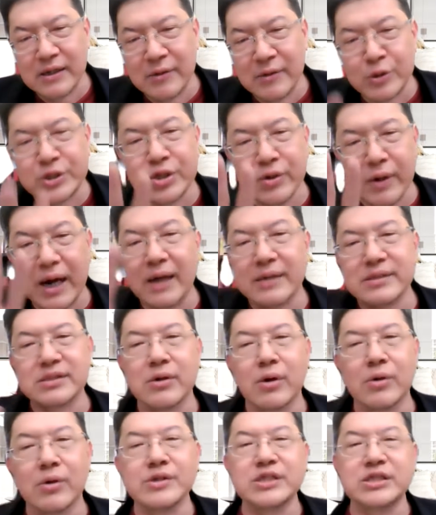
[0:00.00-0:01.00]
would you ask
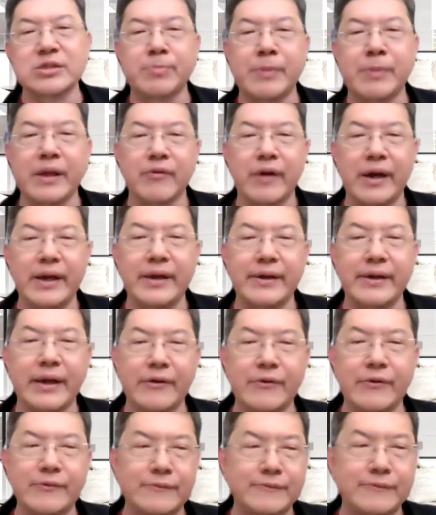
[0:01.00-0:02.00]
the Holy Spirit right now?